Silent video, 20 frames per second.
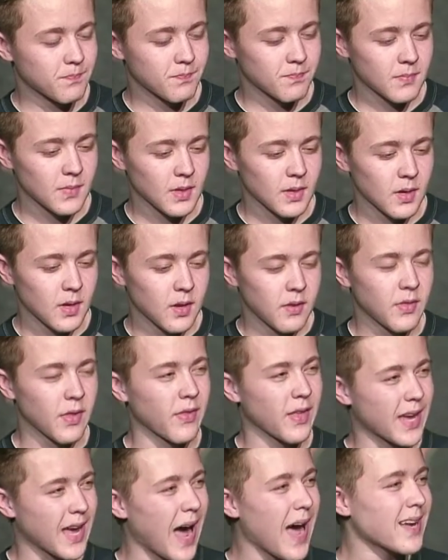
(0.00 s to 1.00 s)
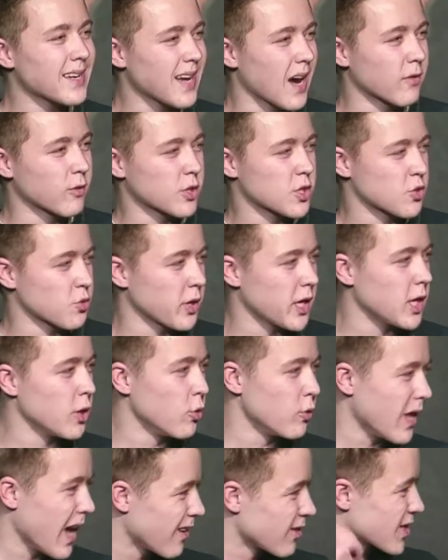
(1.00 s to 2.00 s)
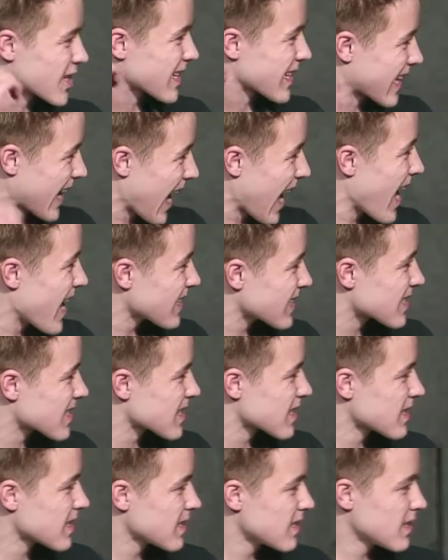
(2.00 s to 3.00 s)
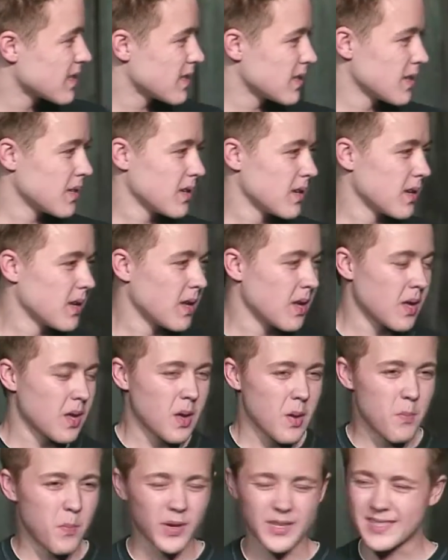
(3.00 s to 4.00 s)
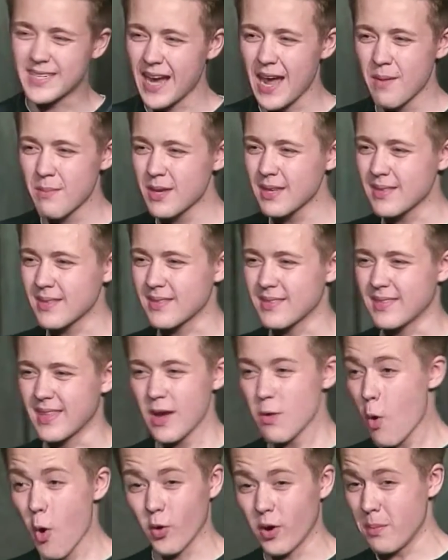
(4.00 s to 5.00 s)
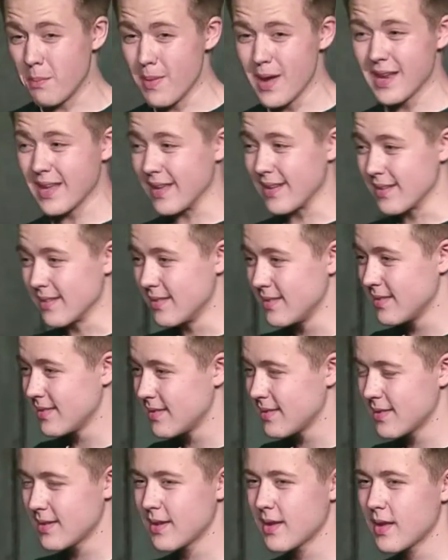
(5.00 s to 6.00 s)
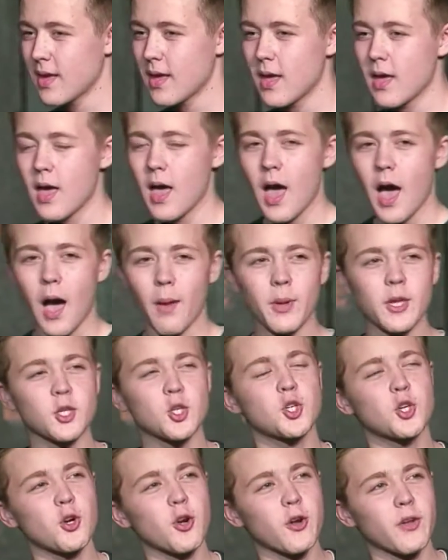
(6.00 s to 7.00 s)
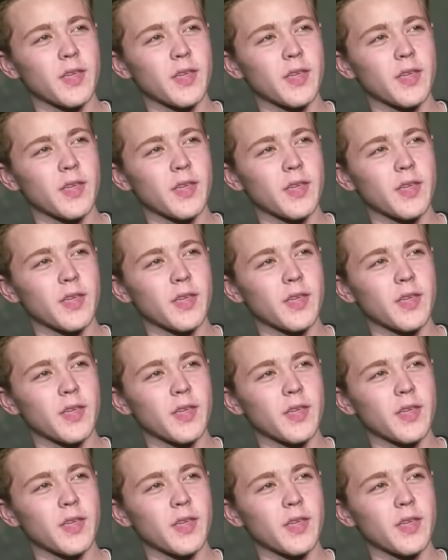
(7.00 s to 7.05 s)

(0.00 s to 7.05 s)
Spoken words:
He is young, so he's going to appeal to a young audience, which is starving for comedy. I could see Brendon going places,